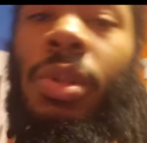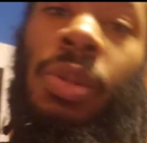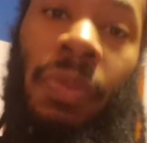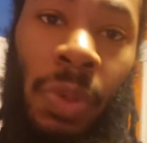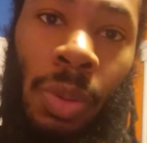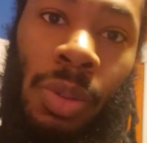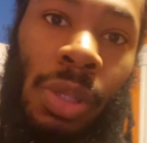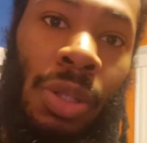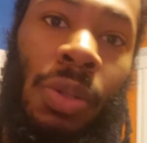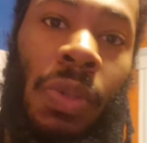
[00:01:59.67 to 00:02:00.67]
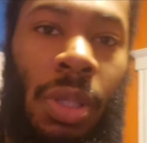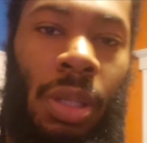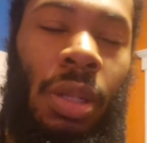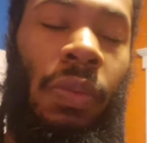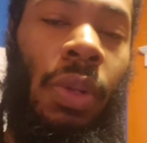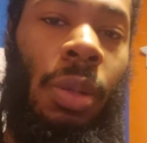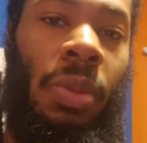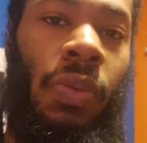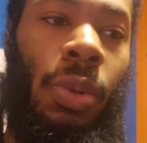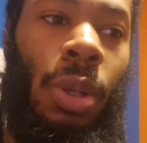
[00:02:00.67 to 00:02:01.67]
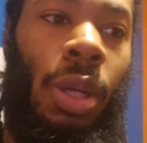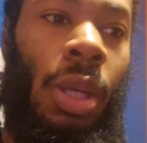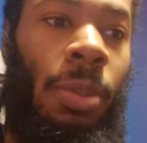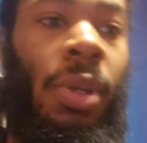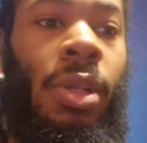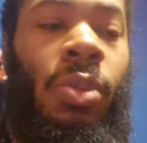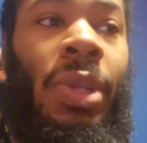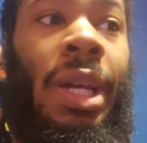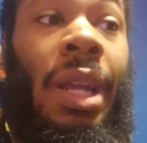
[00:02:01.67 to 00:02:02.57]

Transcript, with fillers: with some folks that you've seen in the vlog before because we